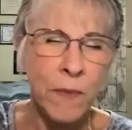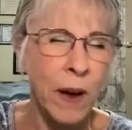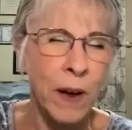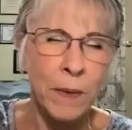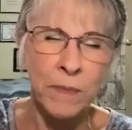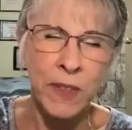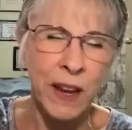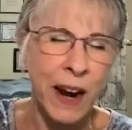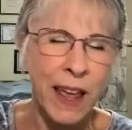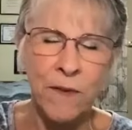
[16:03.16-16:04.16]
that
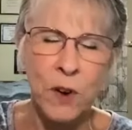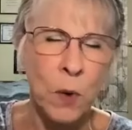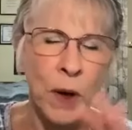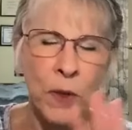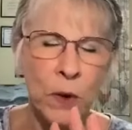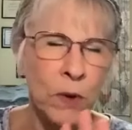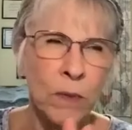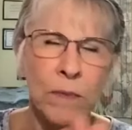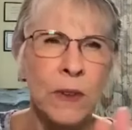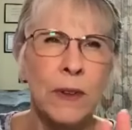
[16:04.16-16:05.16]
I have no other
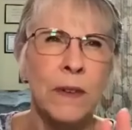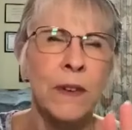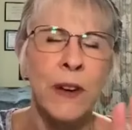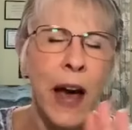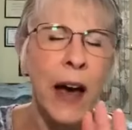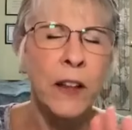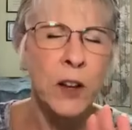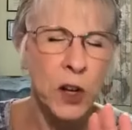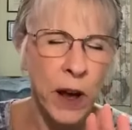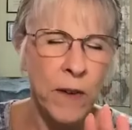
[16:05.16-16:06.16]

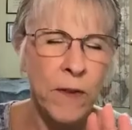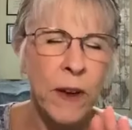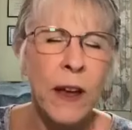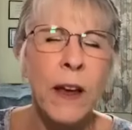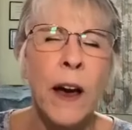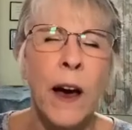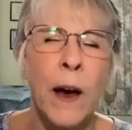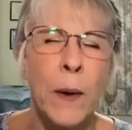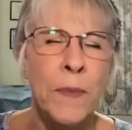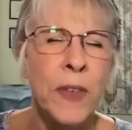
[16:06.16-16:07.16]
knowledge of,
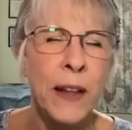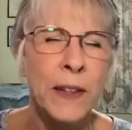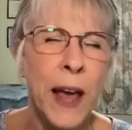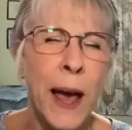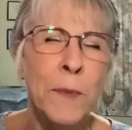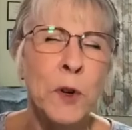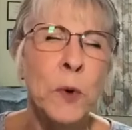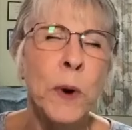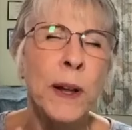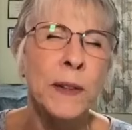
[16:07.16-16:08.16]
I'm
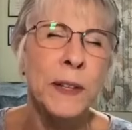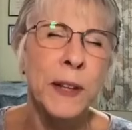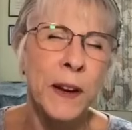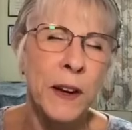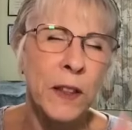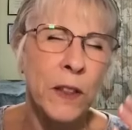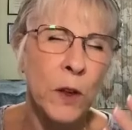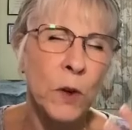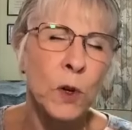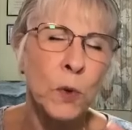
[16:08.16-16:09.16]
transcending the
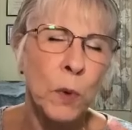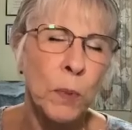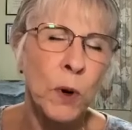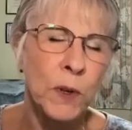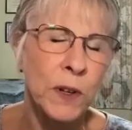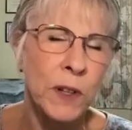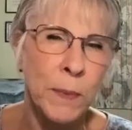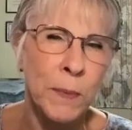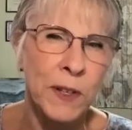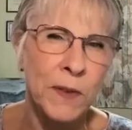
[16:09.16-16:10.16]
usual personal
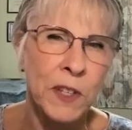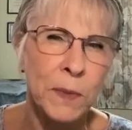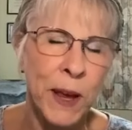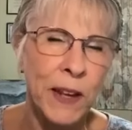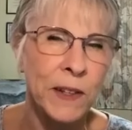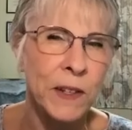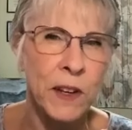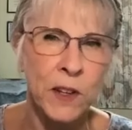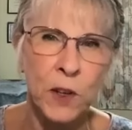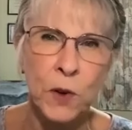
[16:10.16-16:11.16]
limits of space,
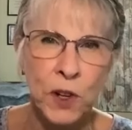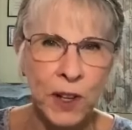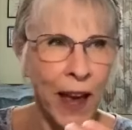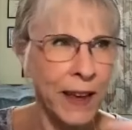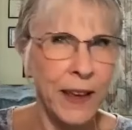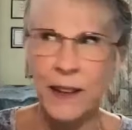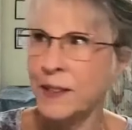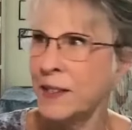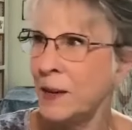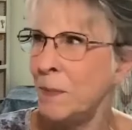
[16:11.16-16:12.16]
because usually I can't
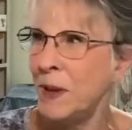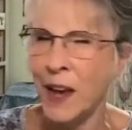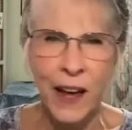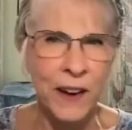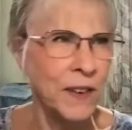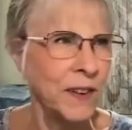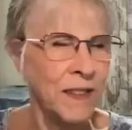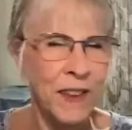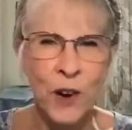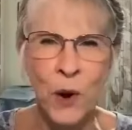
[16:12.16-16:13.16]
see beyond,
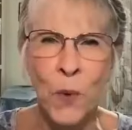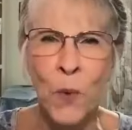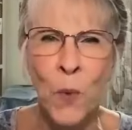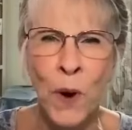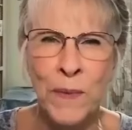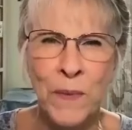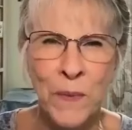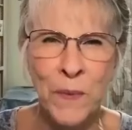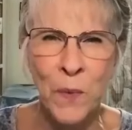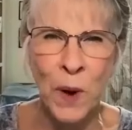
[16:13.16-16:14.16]
you know, what
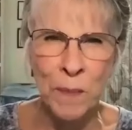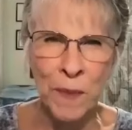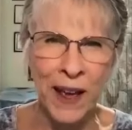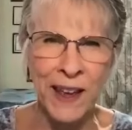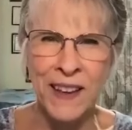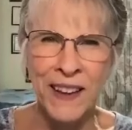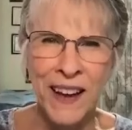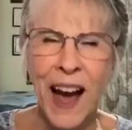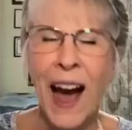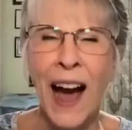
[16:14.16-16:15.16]
my
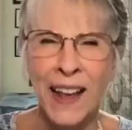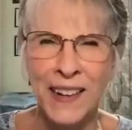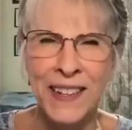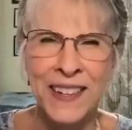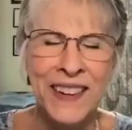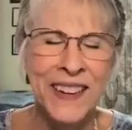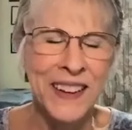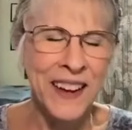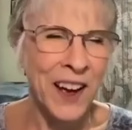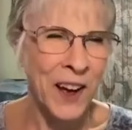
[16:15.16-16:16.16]
eyes,
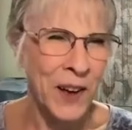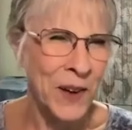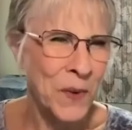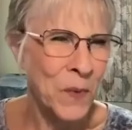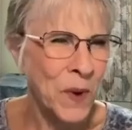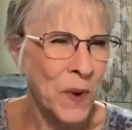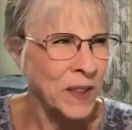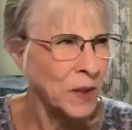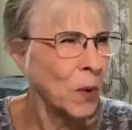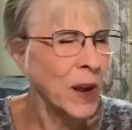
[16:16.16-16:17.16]
the
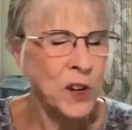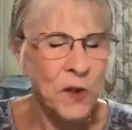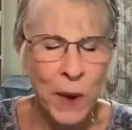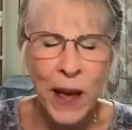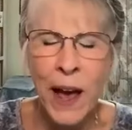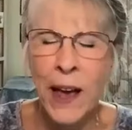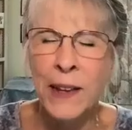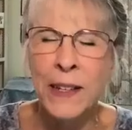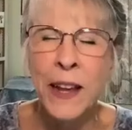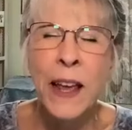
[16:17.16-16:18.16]
range of my eyes.